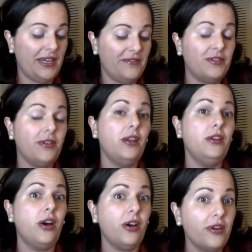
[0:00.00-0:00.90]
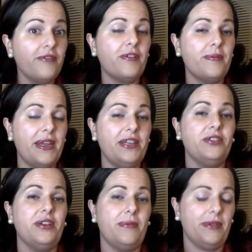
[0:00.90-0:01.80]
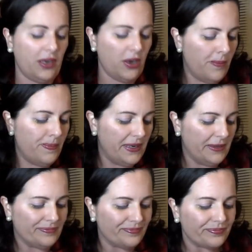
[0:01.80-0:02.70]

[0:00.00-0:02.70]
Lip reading: gives you a lot of information about the company.